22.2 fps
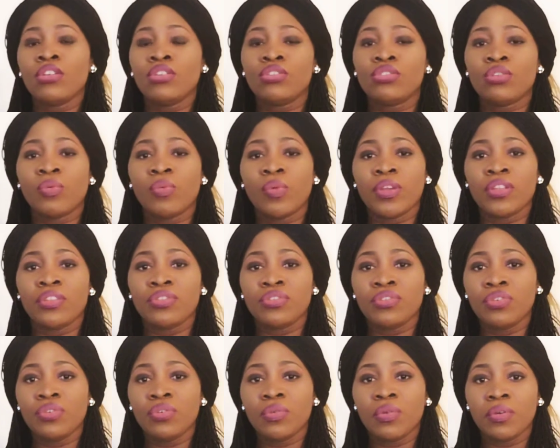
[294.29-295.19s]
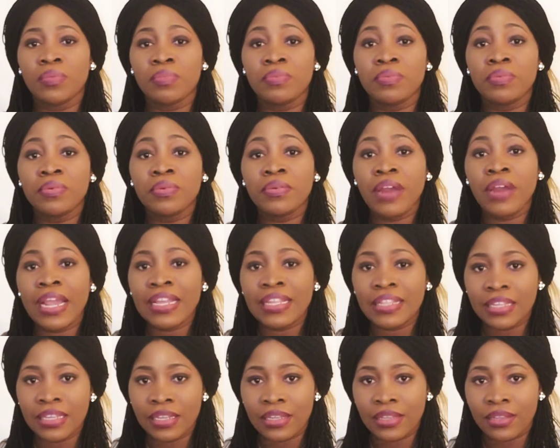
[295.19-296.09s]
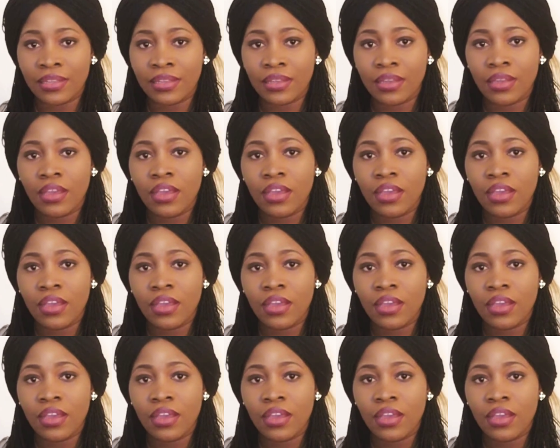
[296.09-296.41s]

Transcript: So when you're pregnant,